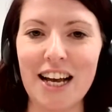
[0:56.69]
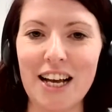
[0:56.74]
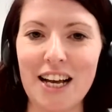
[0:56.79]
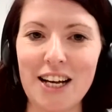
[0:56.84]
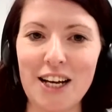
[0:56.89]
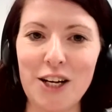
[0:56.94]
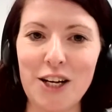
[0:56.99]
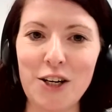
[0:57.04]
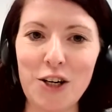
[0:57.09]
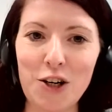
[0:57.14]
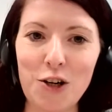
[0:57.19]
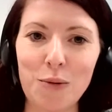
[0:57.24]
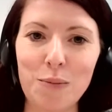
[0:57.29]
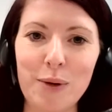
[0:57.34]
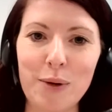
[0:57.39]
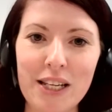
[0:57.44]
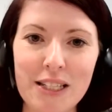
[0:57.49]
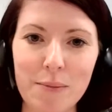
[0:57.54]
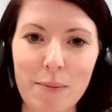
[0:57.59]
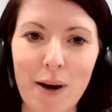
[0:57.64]
Anoop
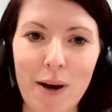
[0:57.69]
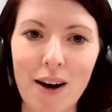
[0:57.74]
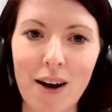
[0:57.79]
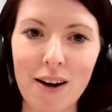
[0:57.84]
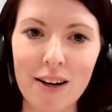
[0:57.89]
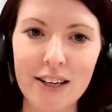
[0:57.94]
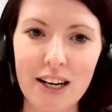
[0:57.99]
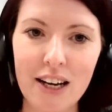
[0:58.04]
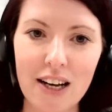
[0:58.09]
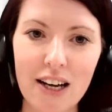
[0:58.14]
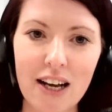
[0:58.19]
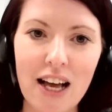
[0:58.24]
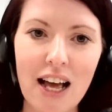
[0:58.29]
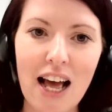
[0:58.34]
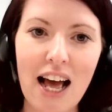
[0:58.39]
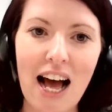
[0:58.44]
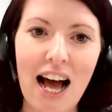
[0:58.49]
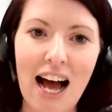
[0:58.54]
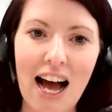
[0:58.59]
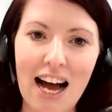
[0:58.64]
is a partner
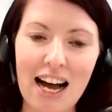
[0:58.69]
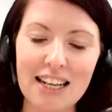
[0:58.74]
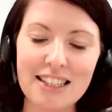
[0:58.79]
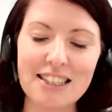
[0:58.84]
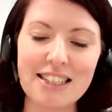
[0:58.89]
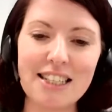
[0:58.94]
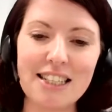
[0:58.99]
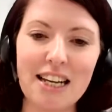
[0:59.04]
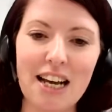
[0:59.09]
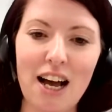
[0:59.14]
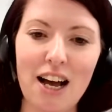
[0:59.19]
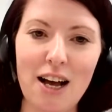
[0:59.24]
at